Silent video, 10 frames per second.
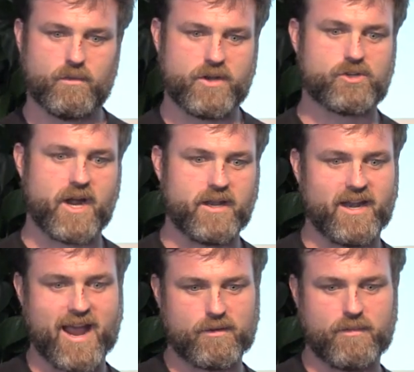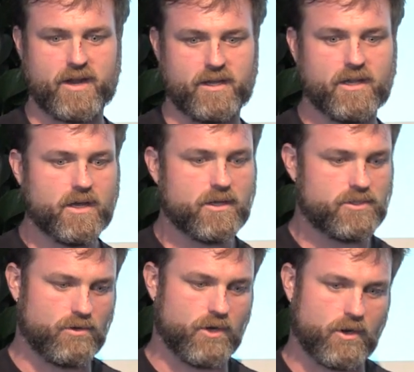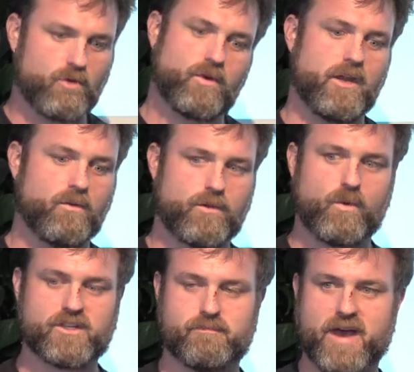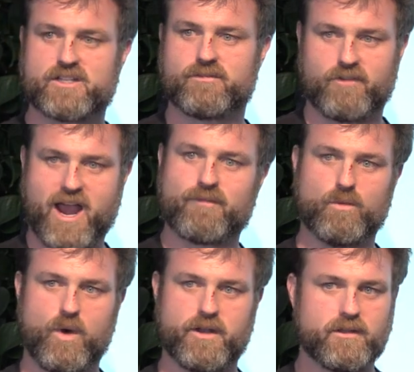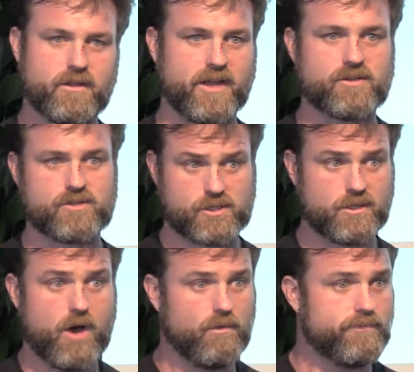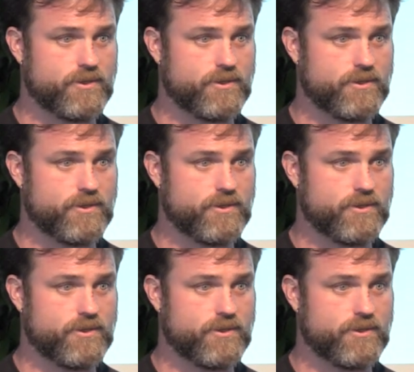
when you're trying to get everybody to agree with what's best for everyone, things are slow.